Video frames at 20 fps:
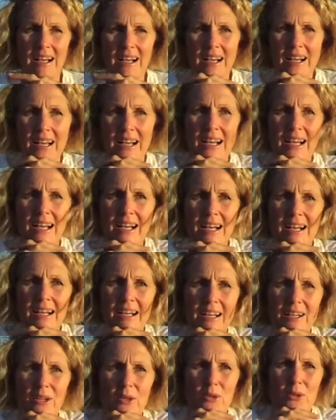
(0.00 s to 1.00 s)
I,
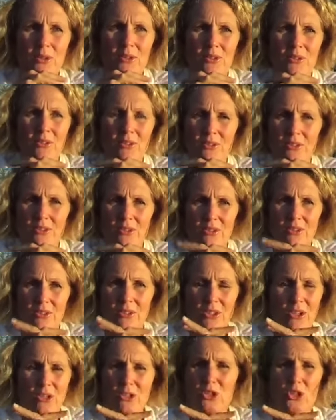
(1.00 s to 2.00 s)
I could,
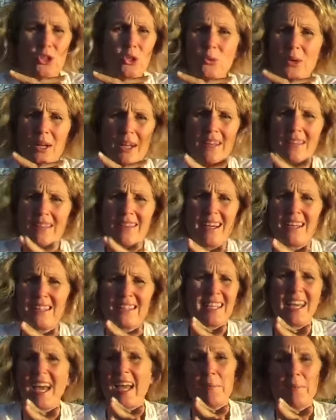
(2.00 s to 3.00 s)
you know, do anything. I was
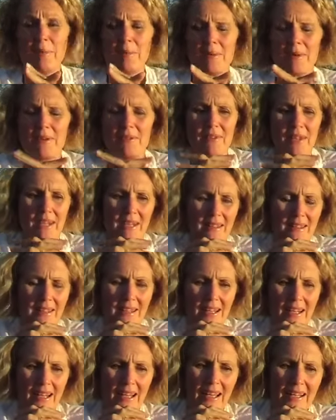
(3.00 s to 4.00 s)
capable of
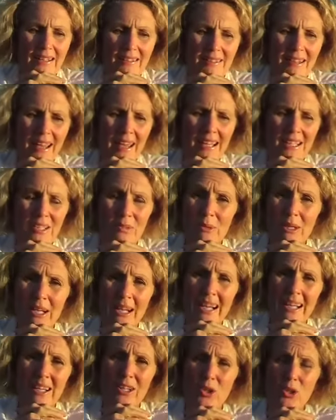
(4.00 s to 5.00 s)
anything. And I had days where
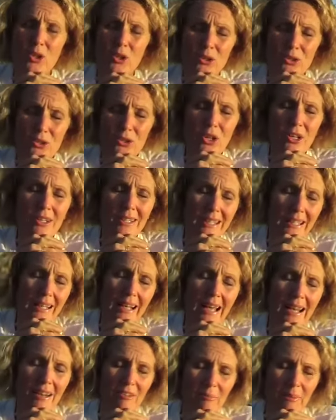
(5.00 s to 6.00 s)
I could not get
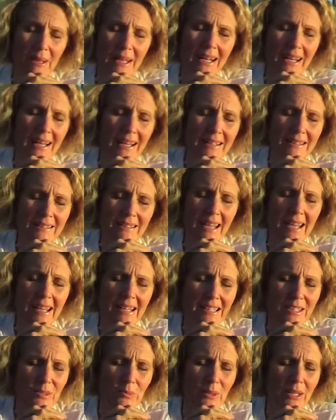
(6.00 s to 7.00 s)
out of bed. I had
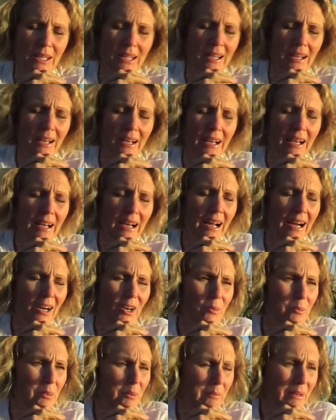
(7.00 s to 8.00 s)
days where I
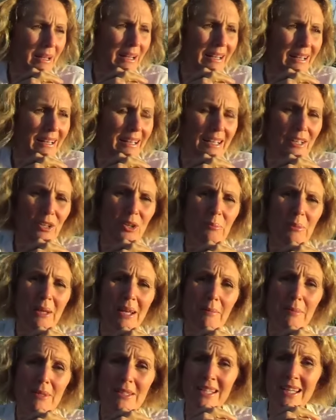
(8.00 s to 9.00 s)
remember clearly not being
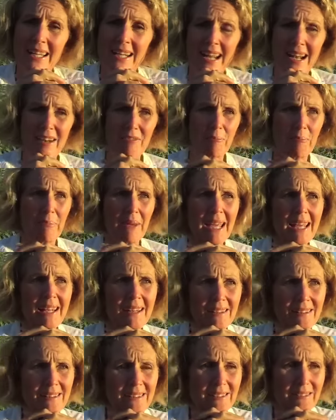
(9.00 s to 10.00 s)
able to get out of bed
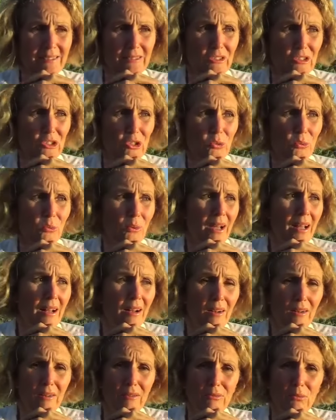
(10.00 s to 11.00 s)
until
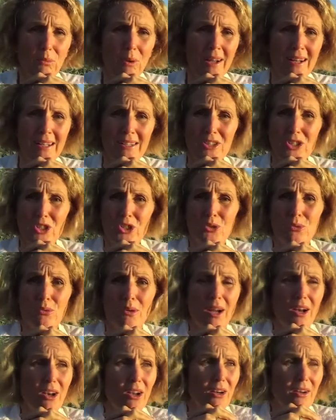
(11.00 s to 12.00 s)
12, 1, 2
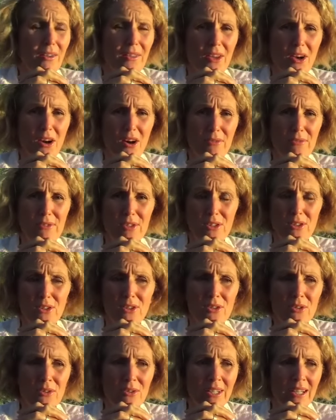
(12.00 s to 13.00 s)
o'clock in the
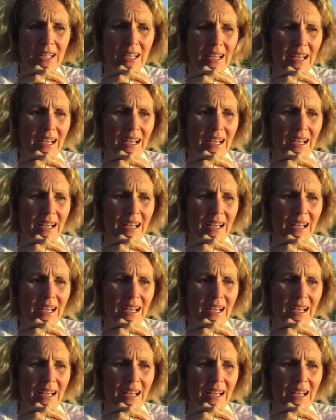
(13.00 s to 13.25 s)
afternoon.